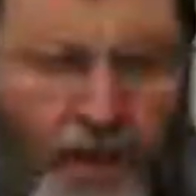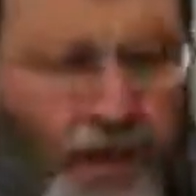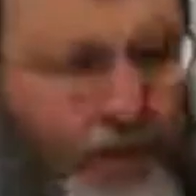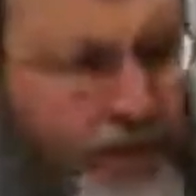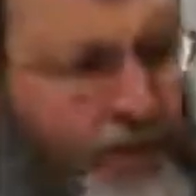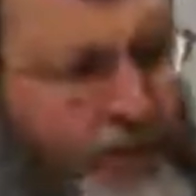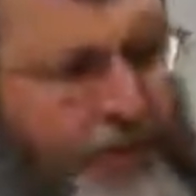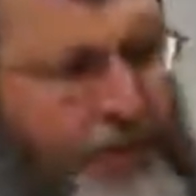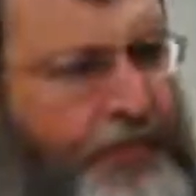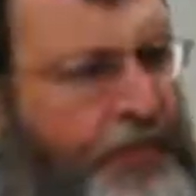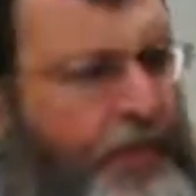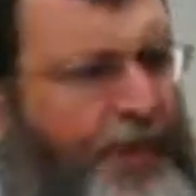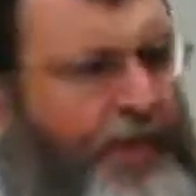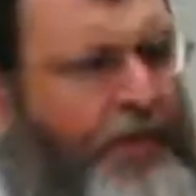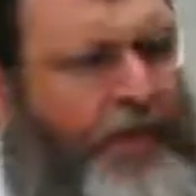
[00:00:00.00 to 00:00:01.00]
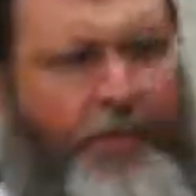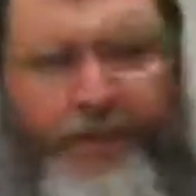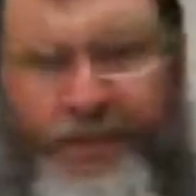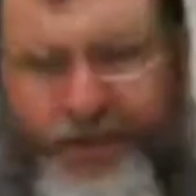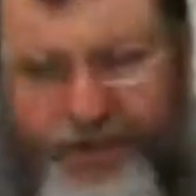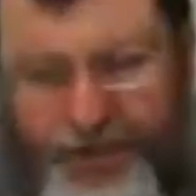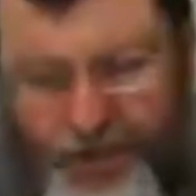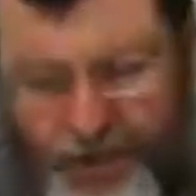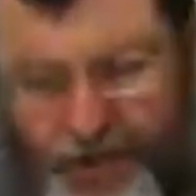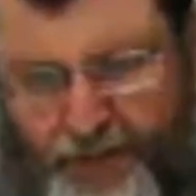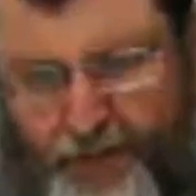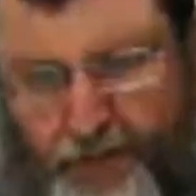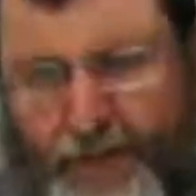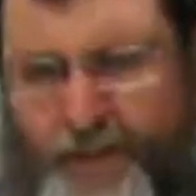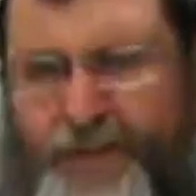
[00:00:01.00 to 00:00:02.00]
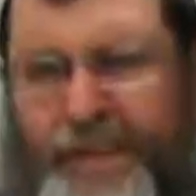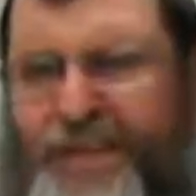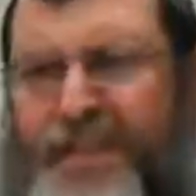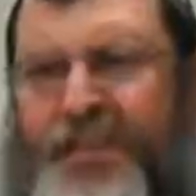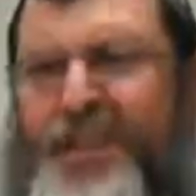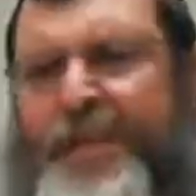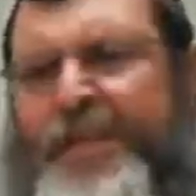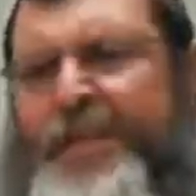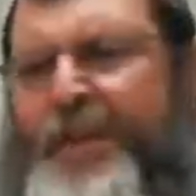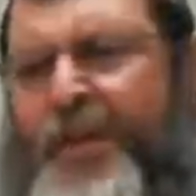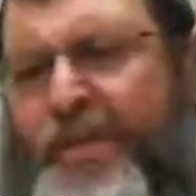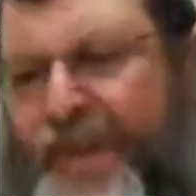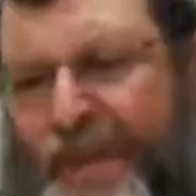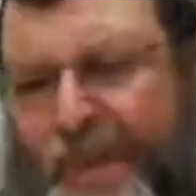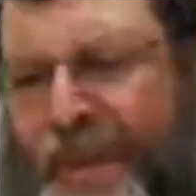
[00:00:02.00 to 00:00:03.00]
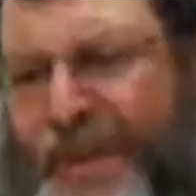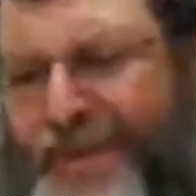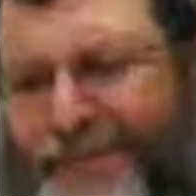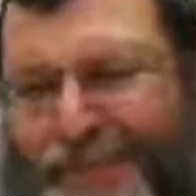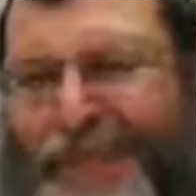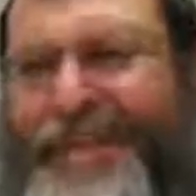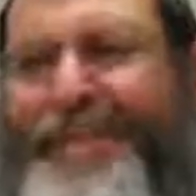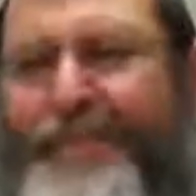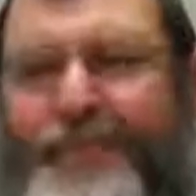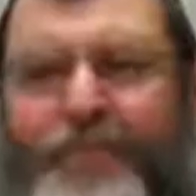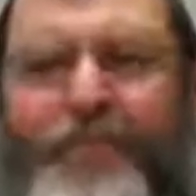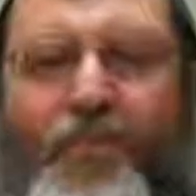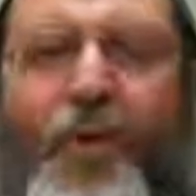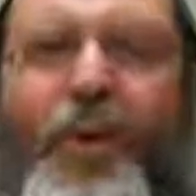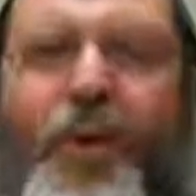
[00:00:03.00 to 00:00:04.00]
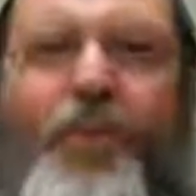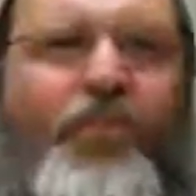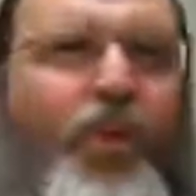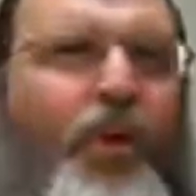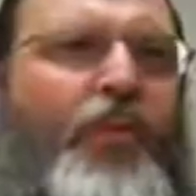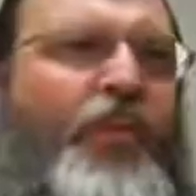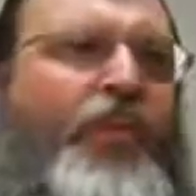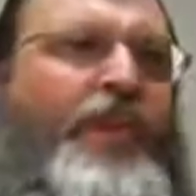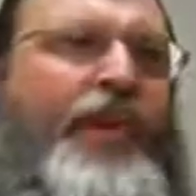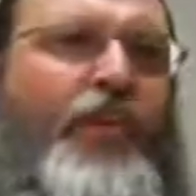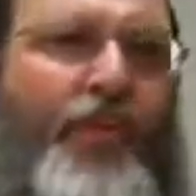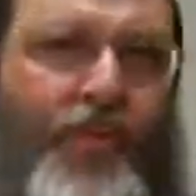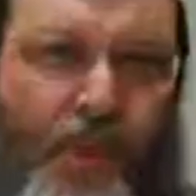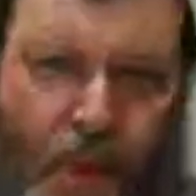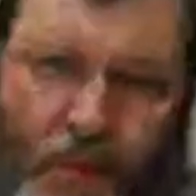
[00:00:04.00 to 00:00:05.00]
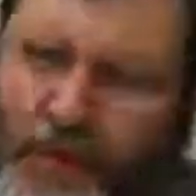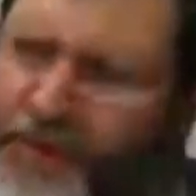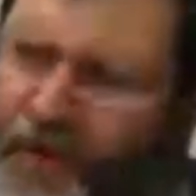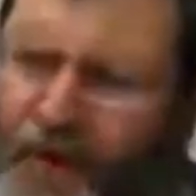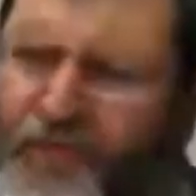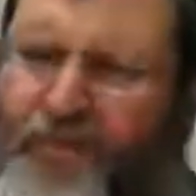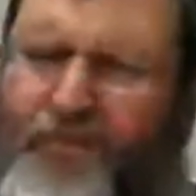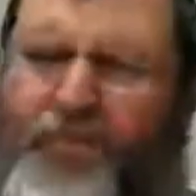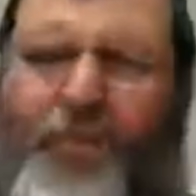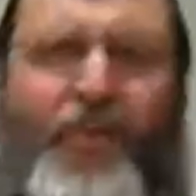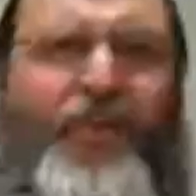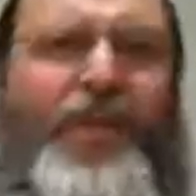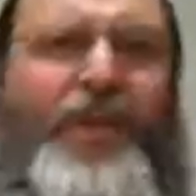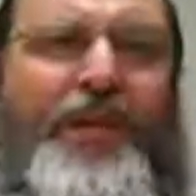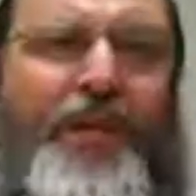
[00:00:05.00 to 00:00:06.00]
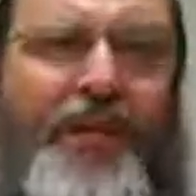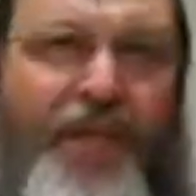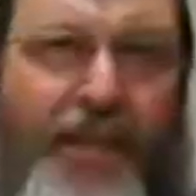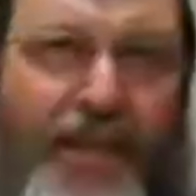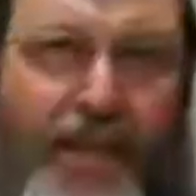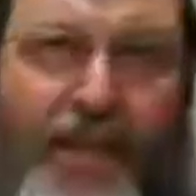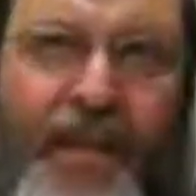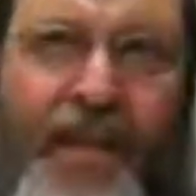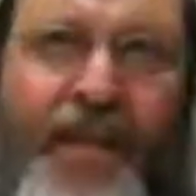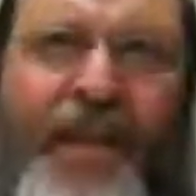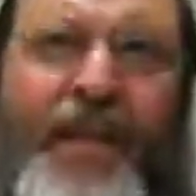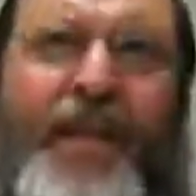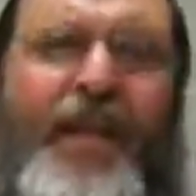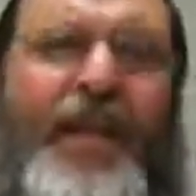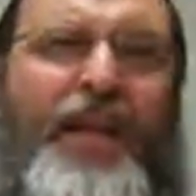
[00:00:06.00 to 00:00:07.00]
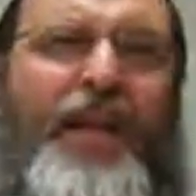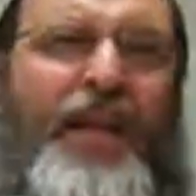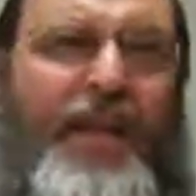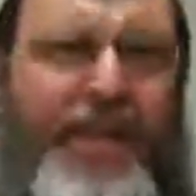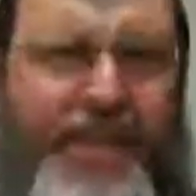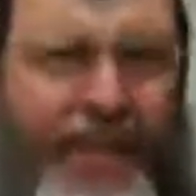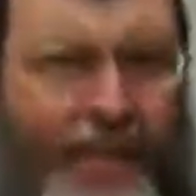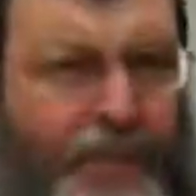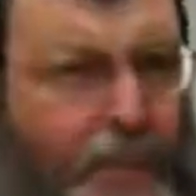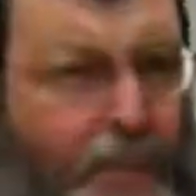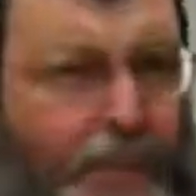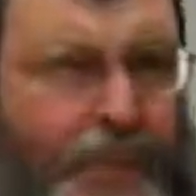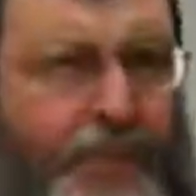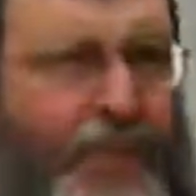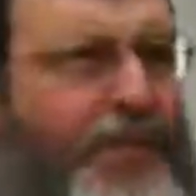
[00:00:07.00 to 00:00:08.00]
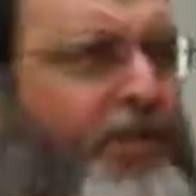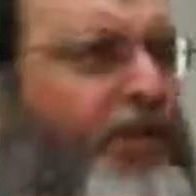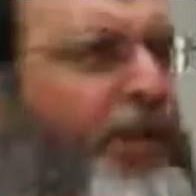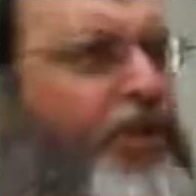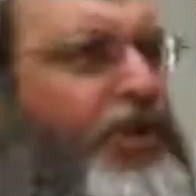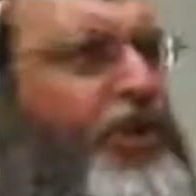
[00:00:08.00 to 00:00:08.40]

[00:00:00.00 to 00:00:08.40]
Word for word: So we see from here what upsets Hashem. What upsets Hashem is not that we... We're not perfect. We far, we far from perfect. And uh, there are times where we're supposed to go to a